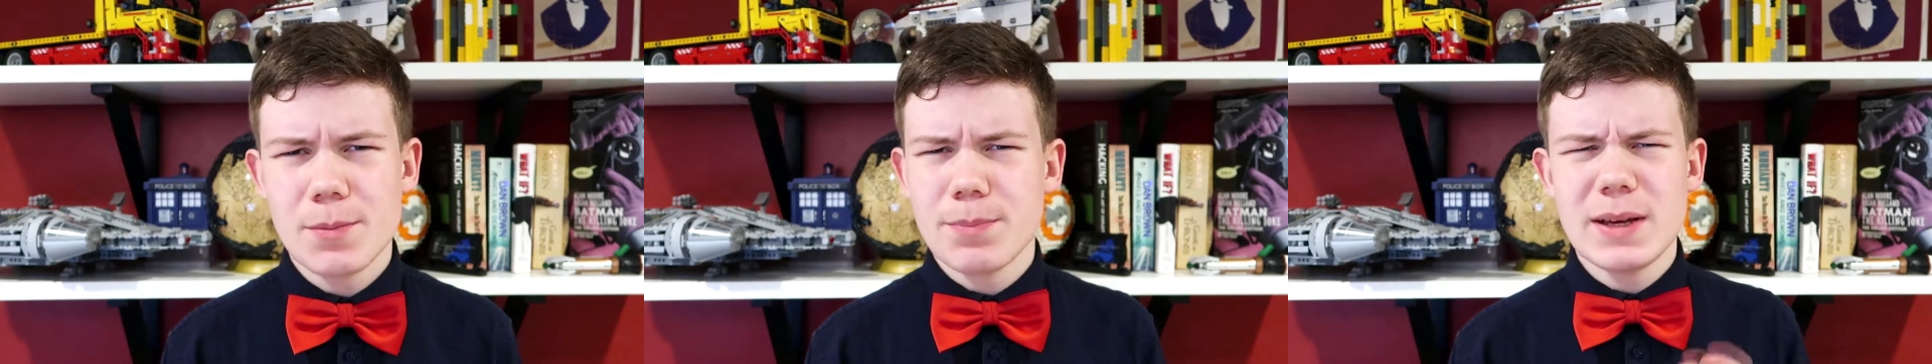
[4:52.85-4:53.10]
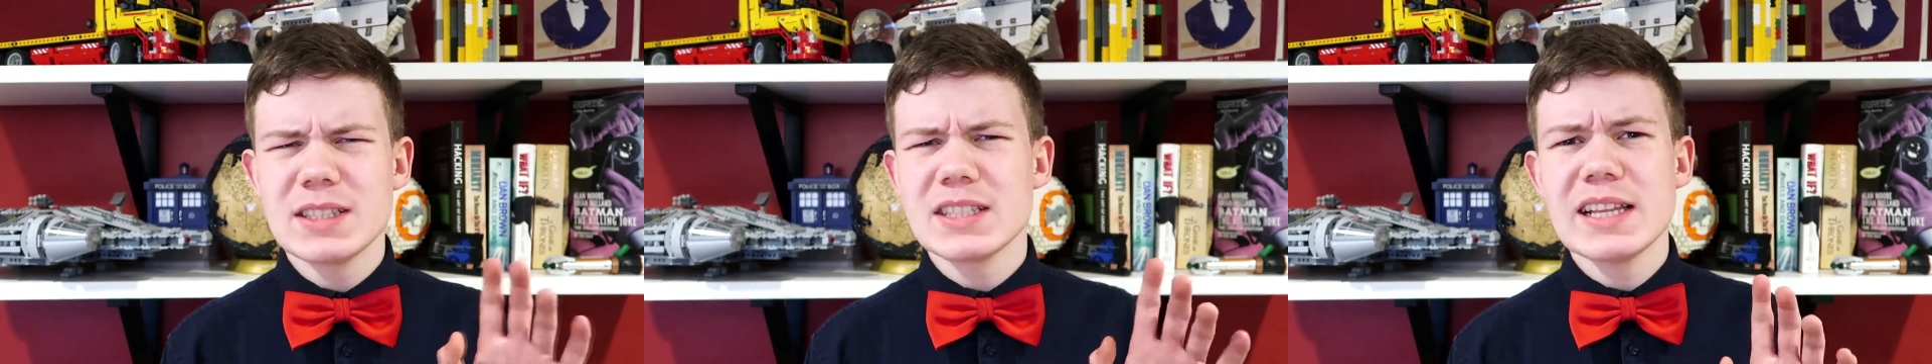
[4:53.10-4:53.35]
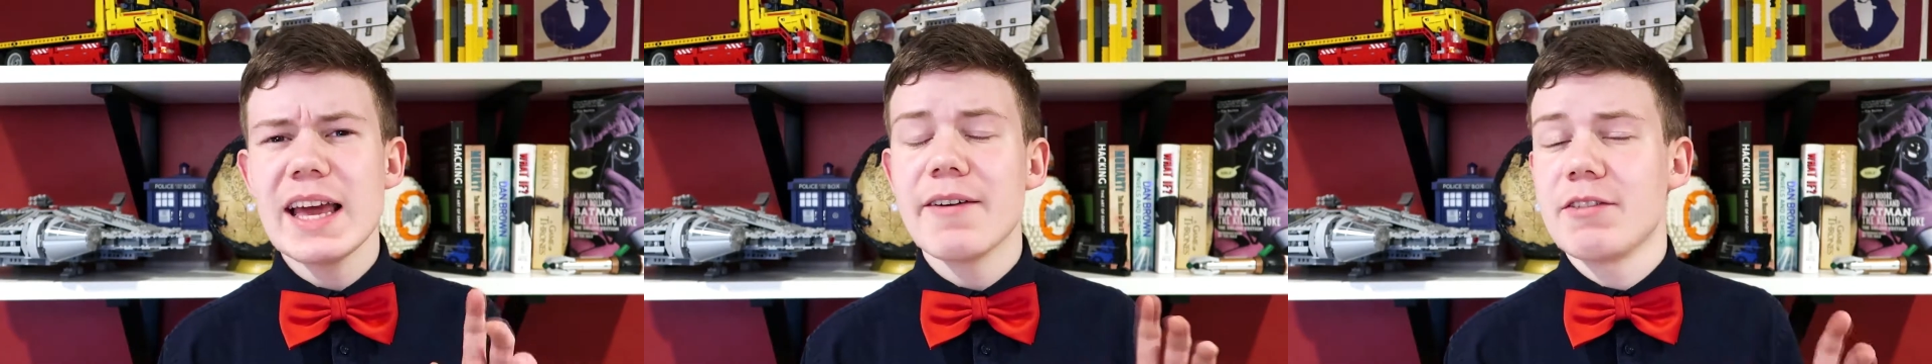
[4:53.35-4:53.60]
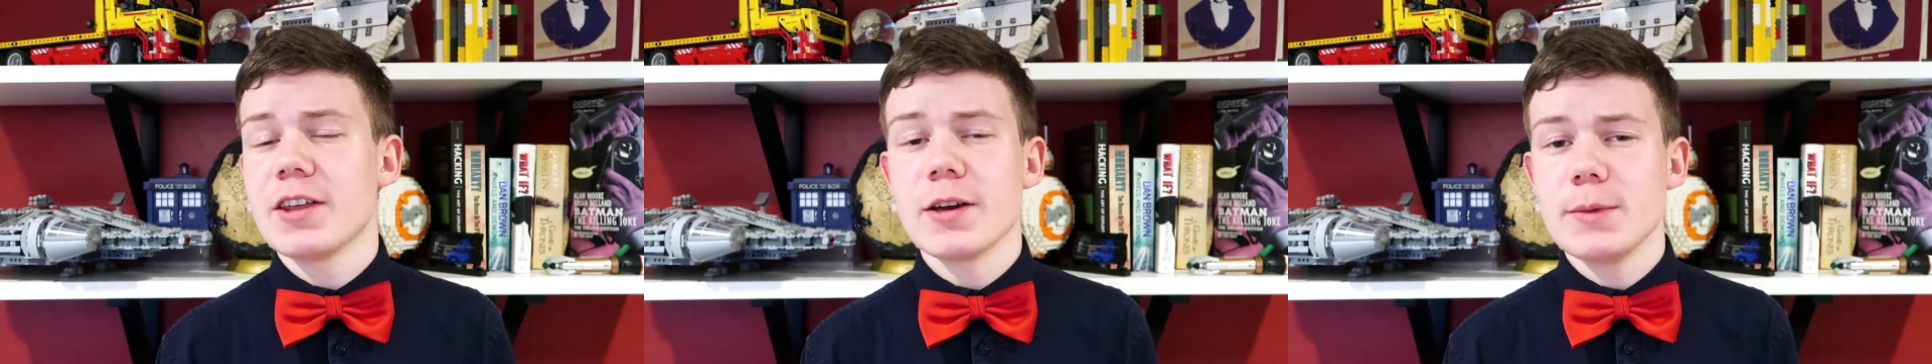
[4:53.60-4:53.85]
Basically,
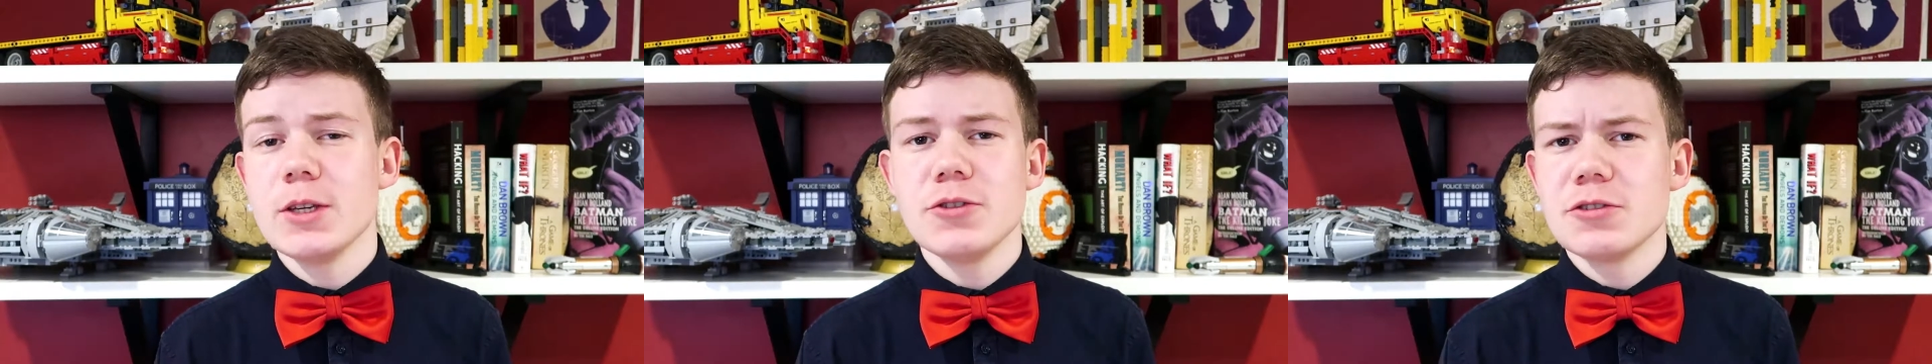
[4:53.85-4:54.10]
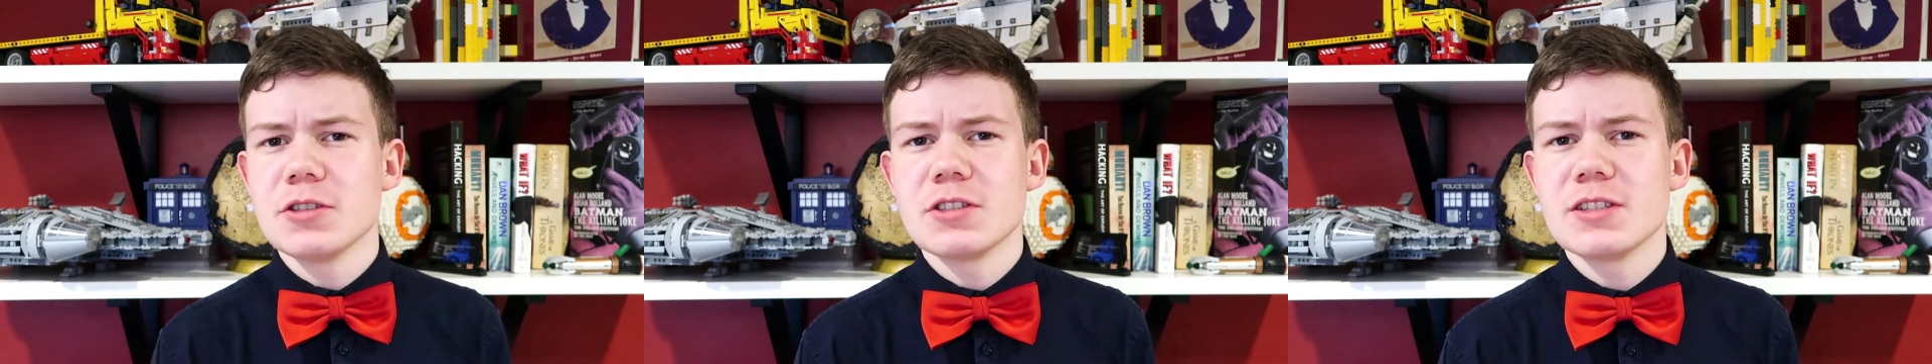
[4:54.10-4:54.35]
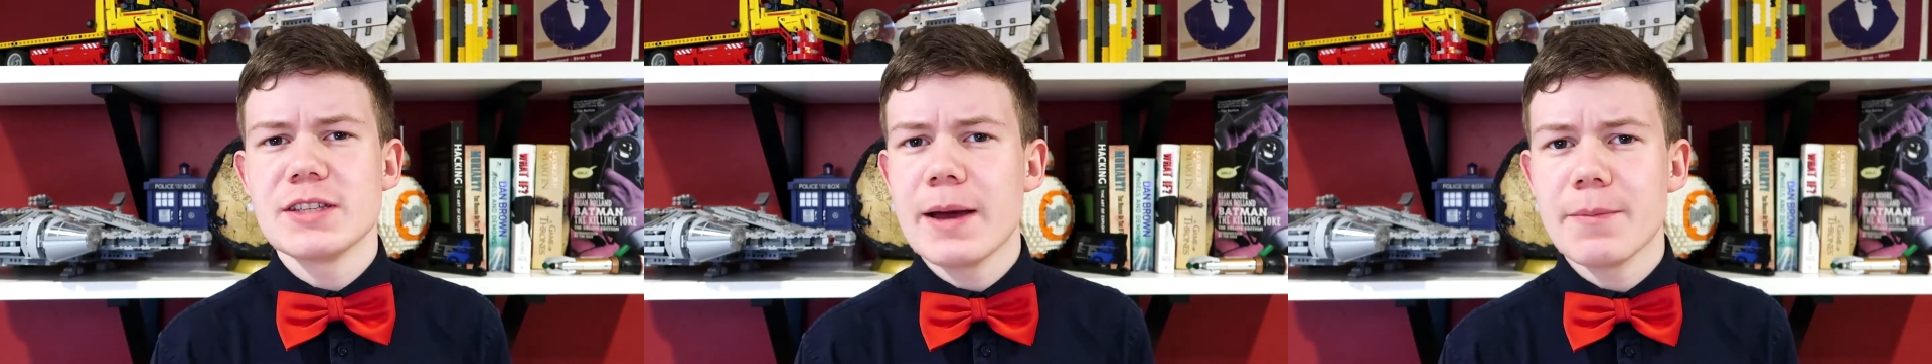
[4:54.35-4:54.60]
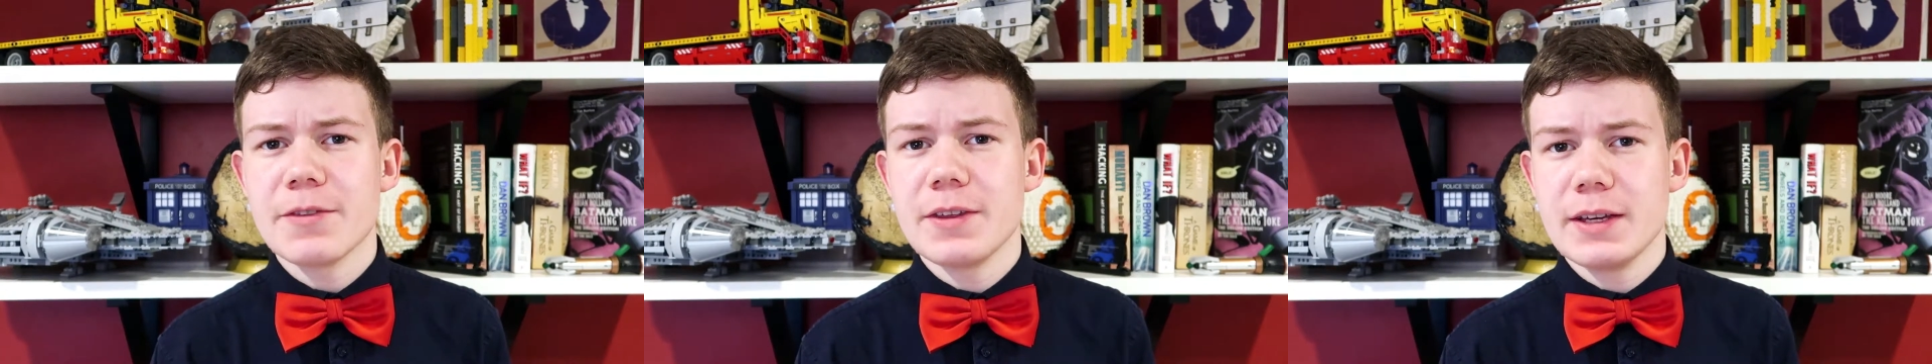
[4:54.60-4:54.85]
every time he uses the
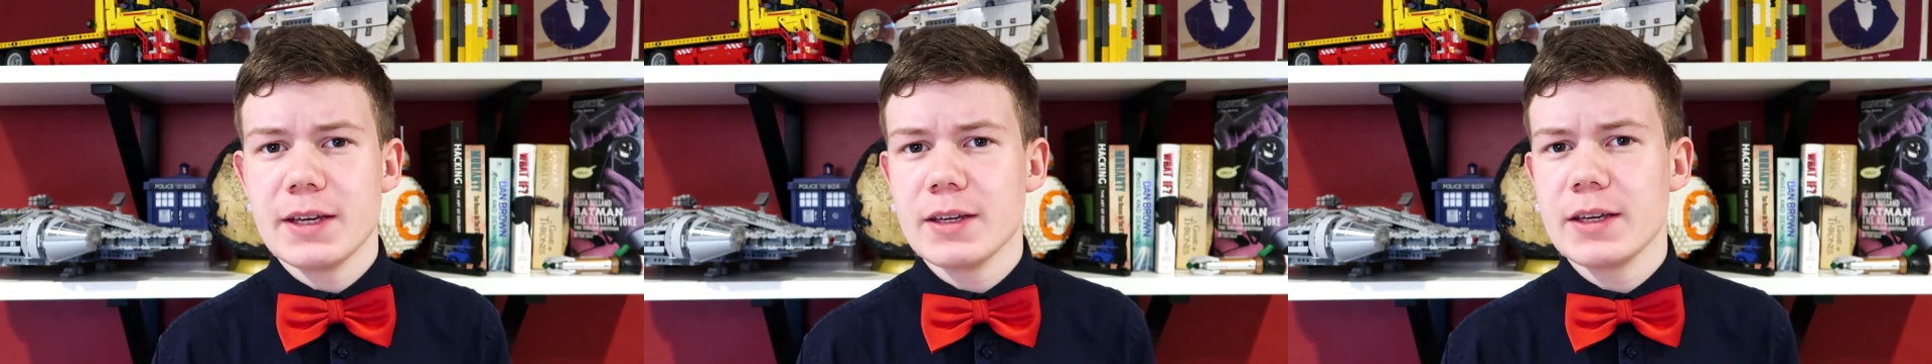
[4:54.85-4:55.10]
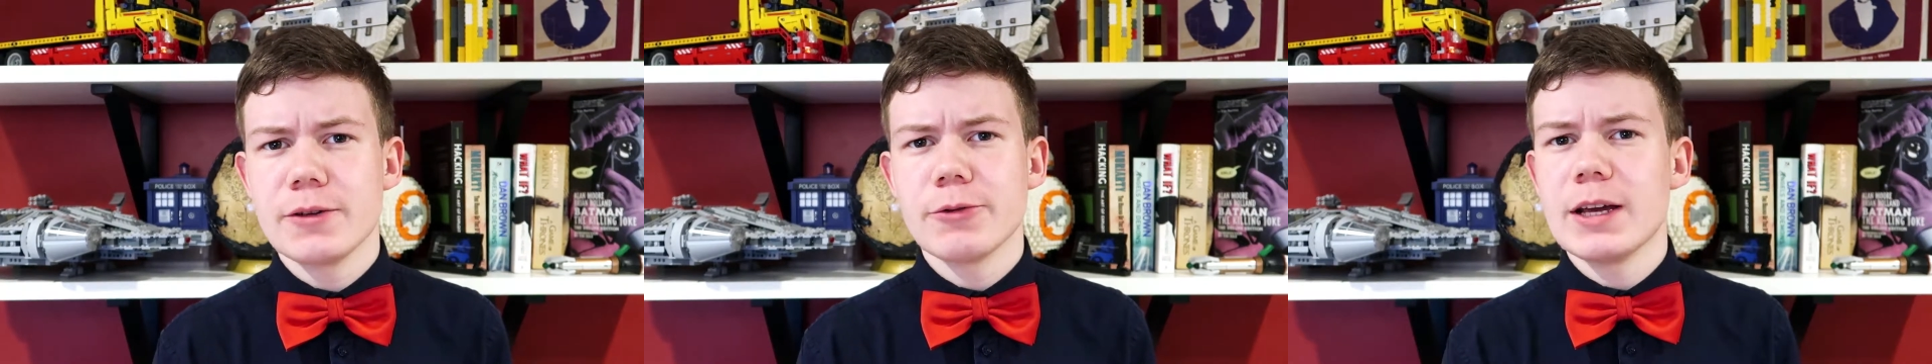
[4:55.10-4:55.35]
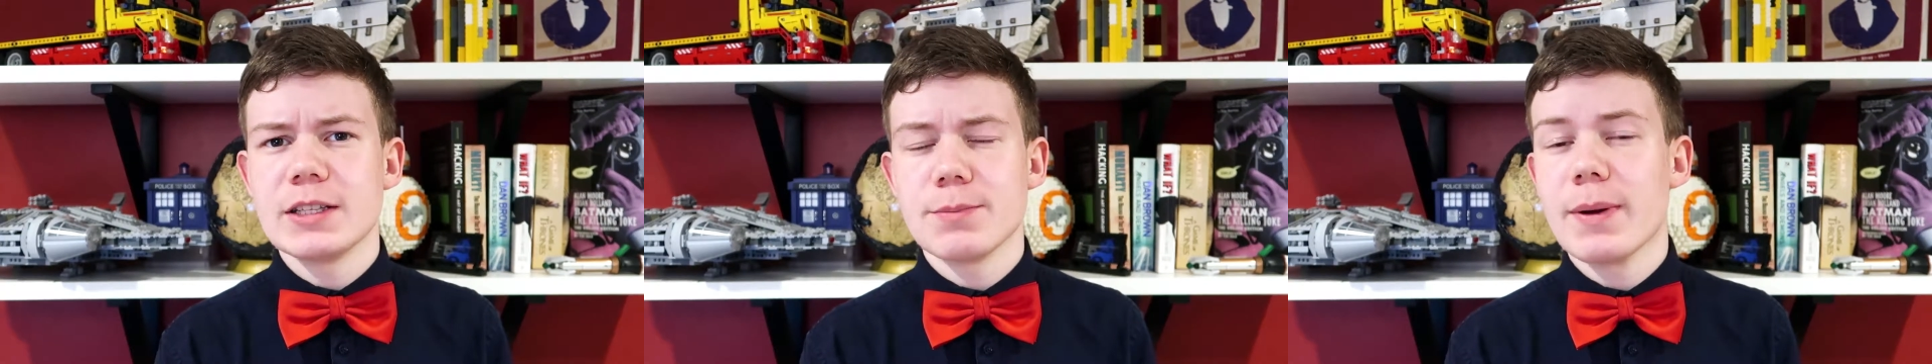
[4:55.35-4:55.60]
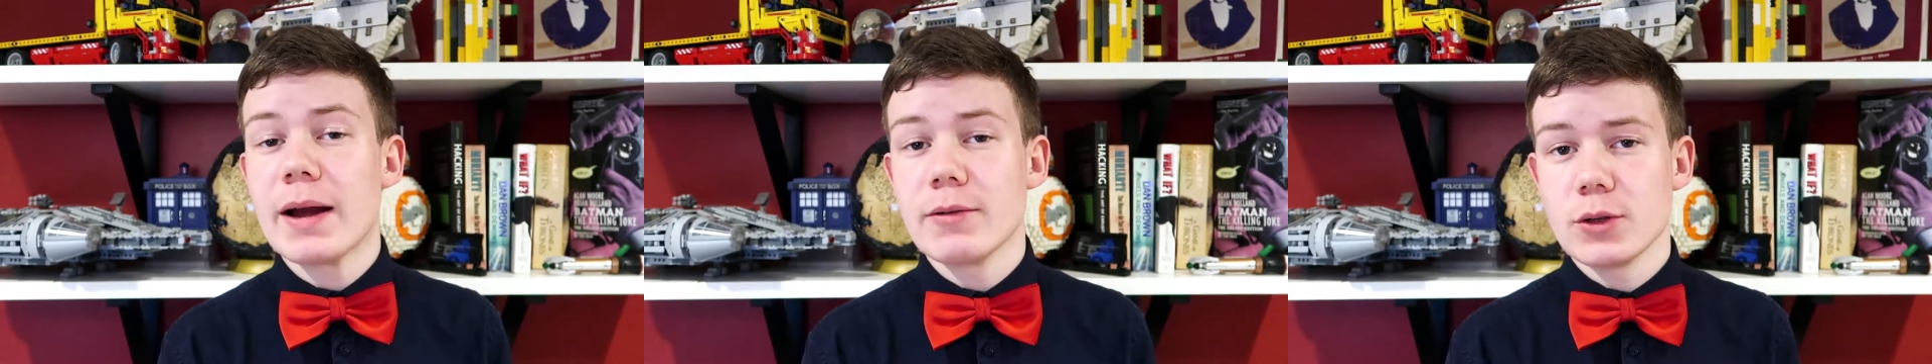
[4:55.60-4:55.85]
damn thing, he creates a
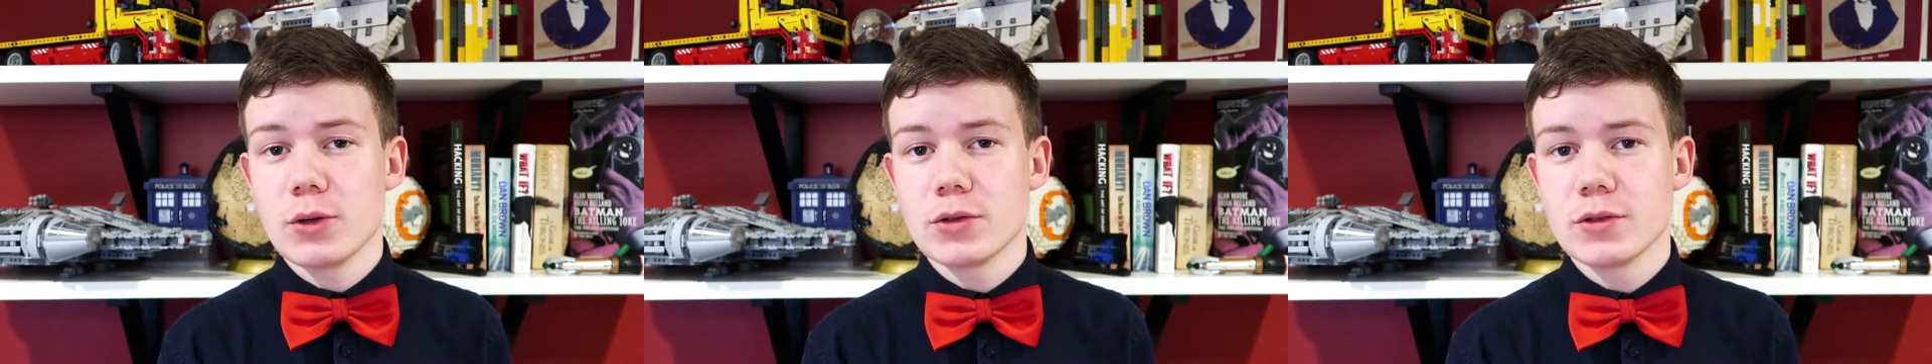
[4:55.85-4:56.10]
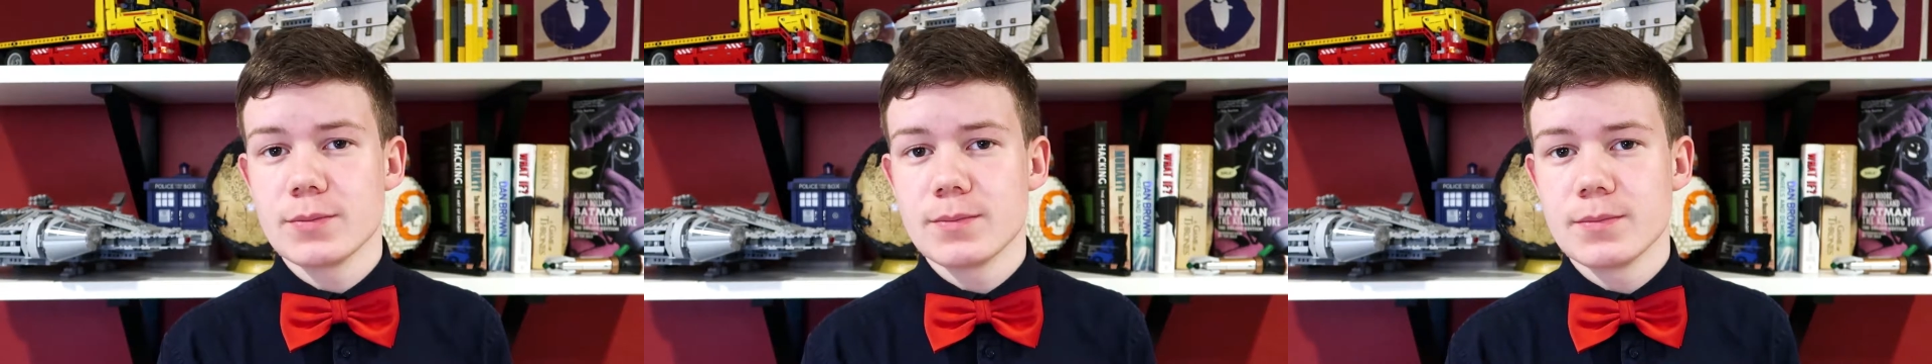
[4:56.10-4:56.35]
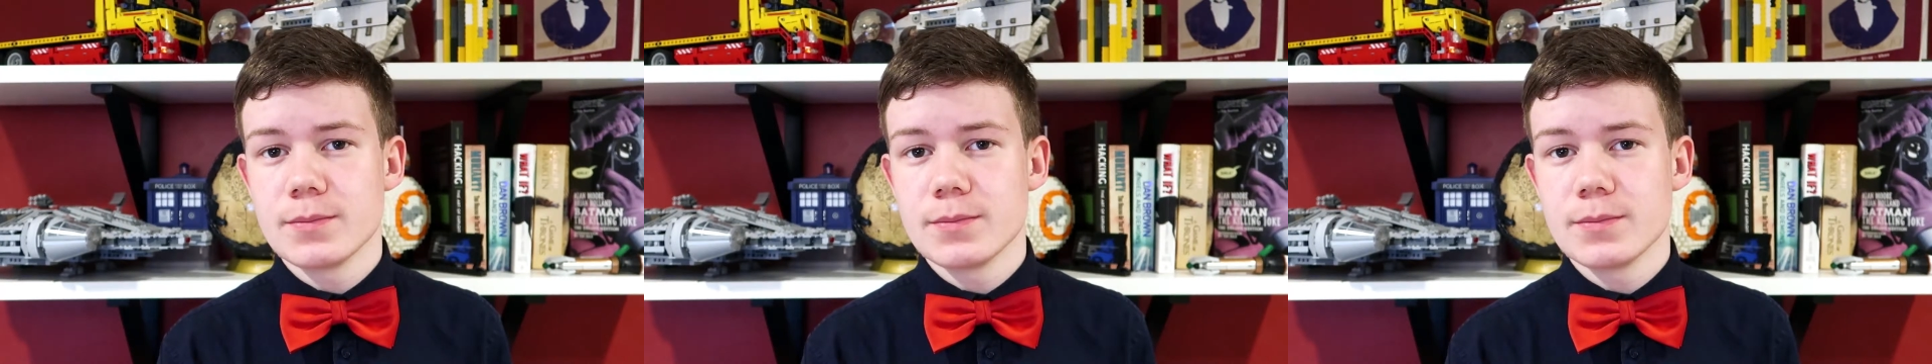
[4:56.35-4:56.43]
paradox.